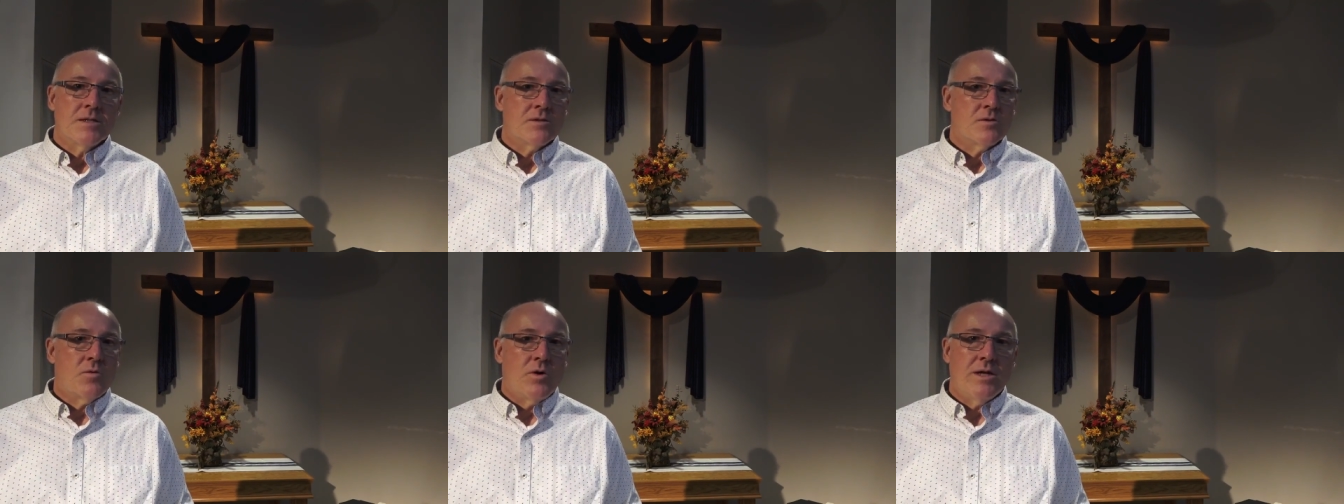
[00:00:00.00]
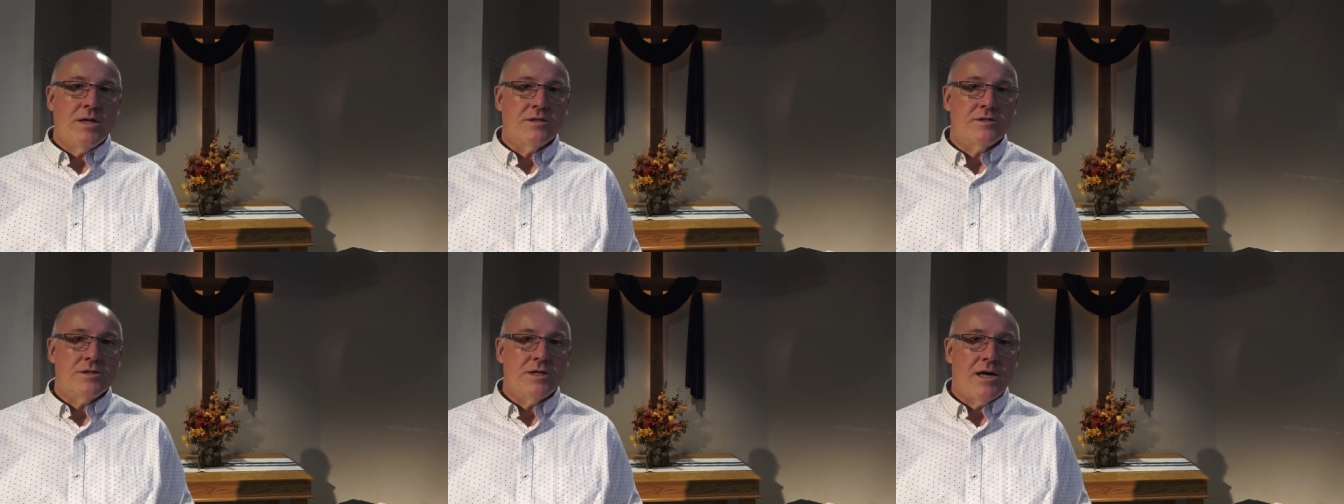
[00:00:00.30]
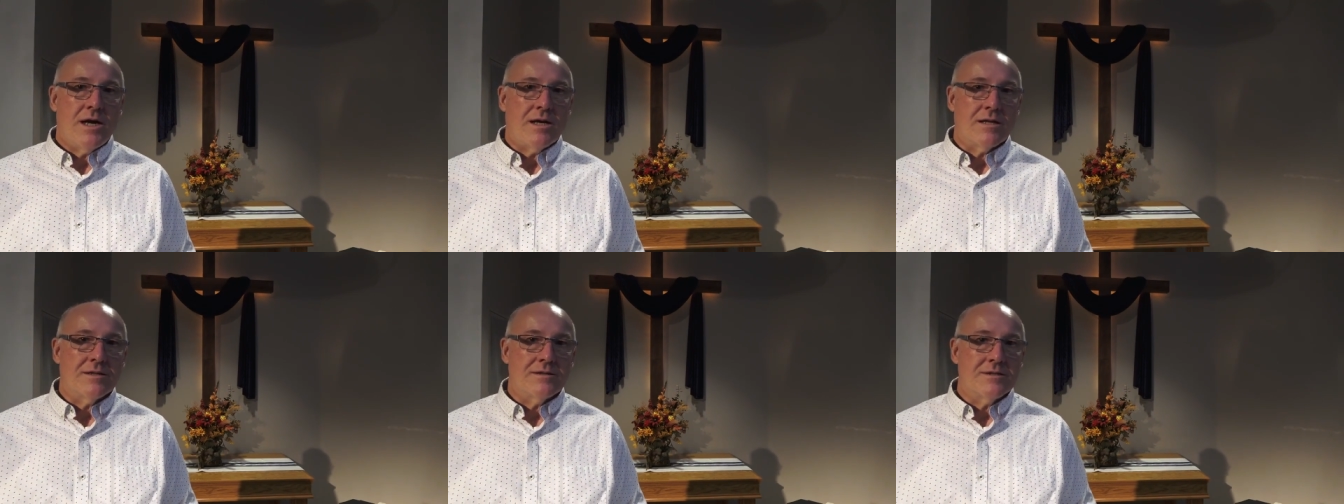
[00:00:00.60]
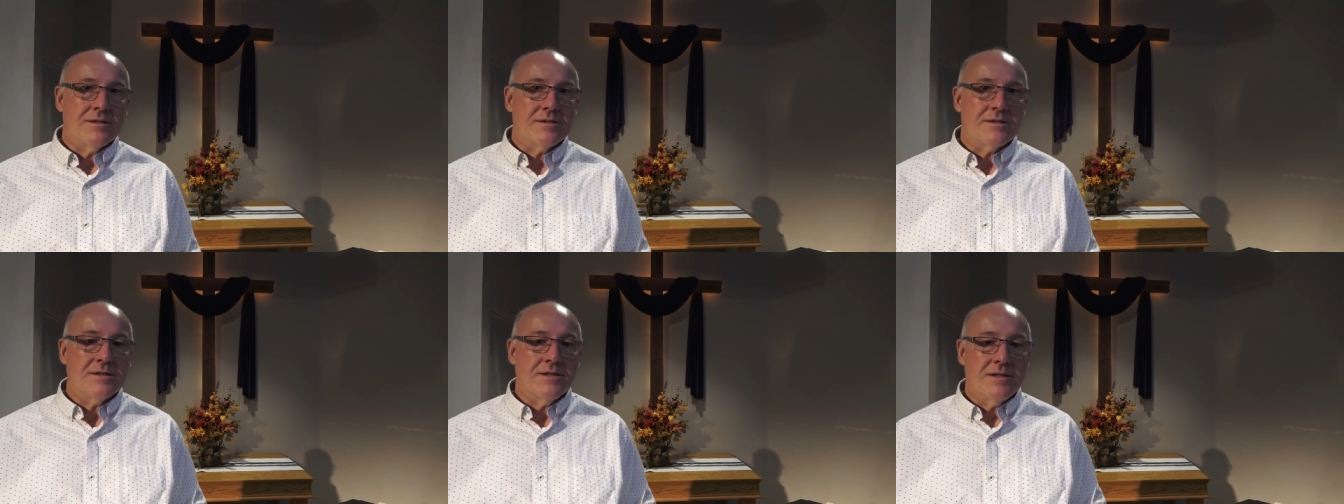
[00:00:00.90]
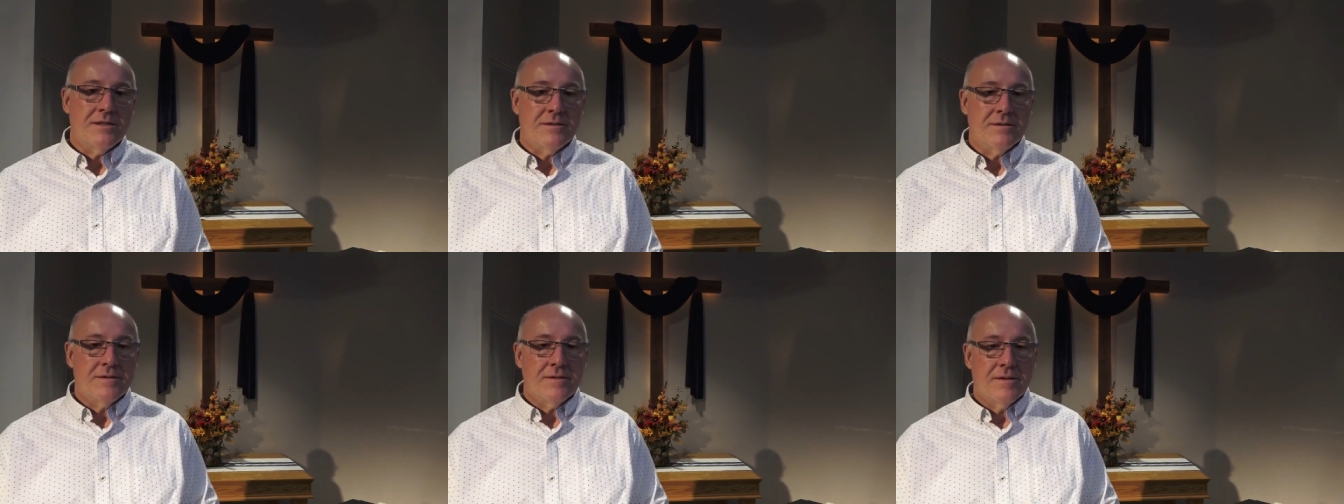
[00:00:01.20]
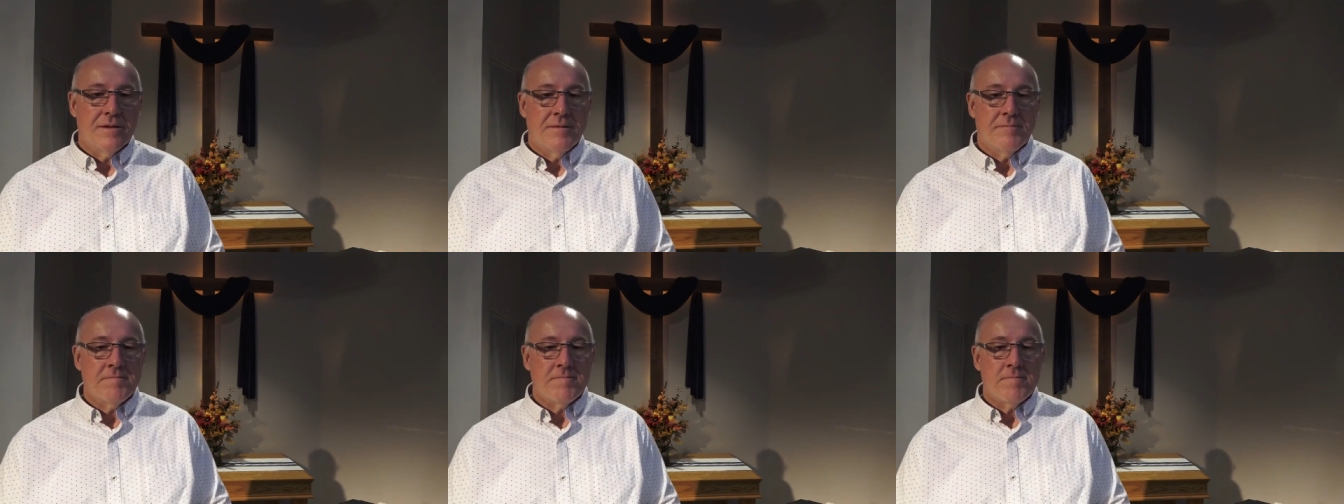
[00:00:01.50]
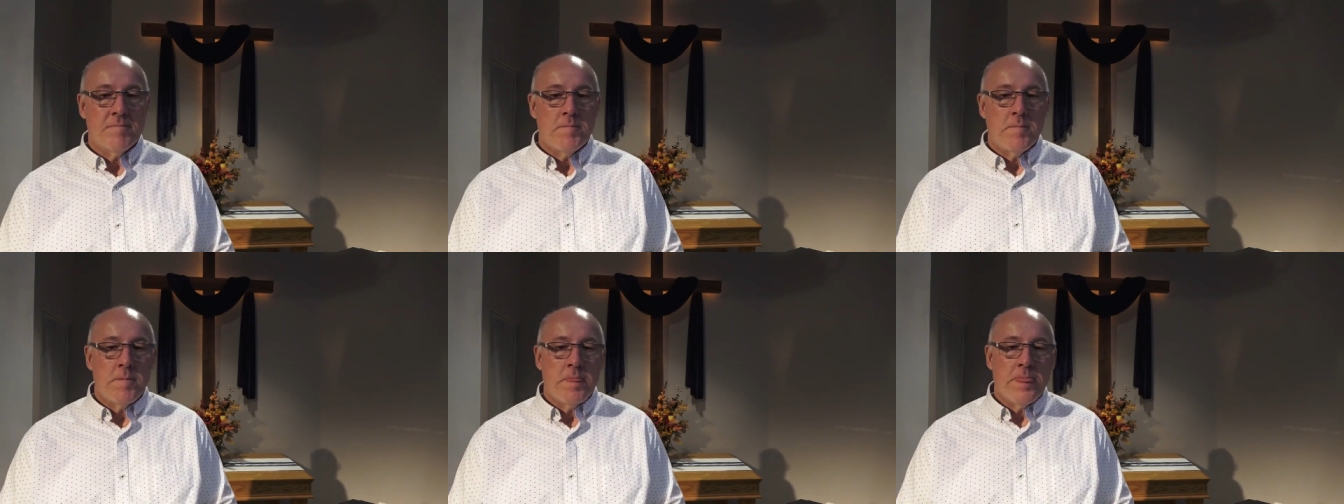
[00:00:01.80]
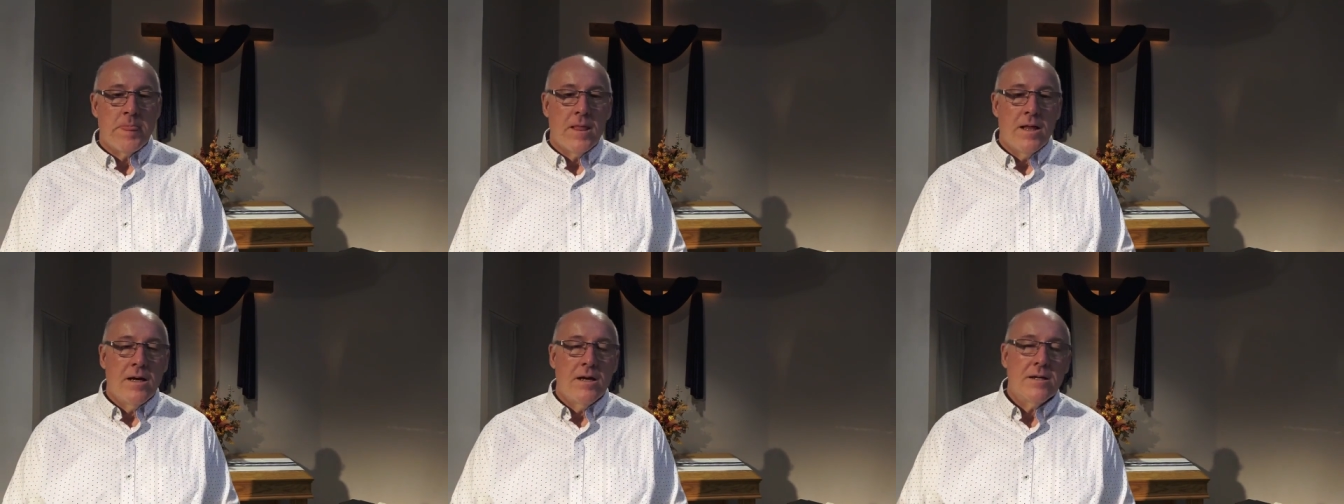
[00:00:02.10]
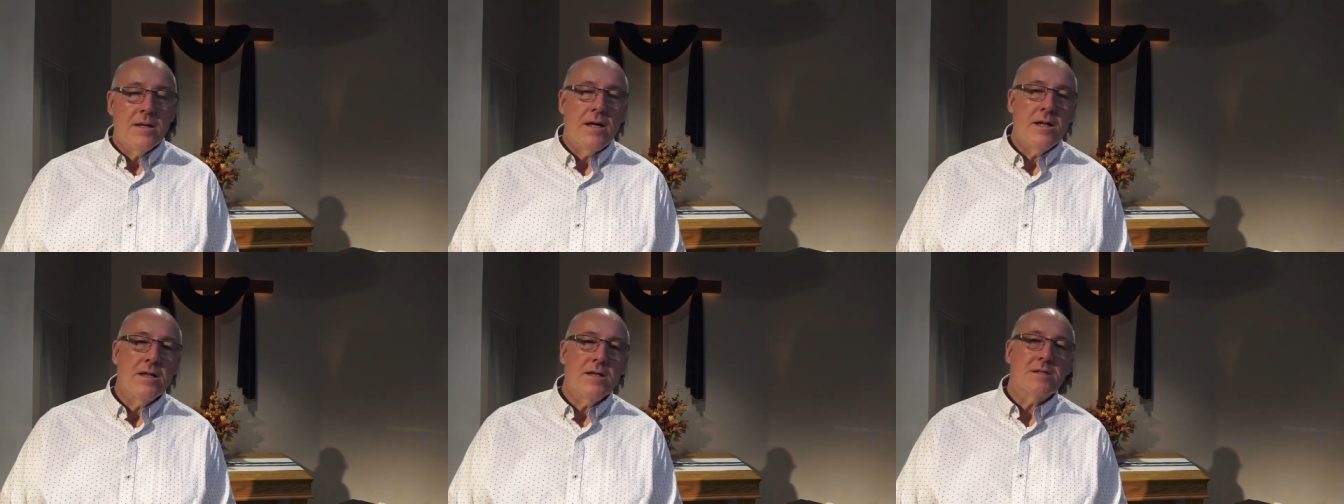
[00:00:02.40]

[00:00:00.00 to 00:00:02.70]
Quite a challenge, isn't it? Now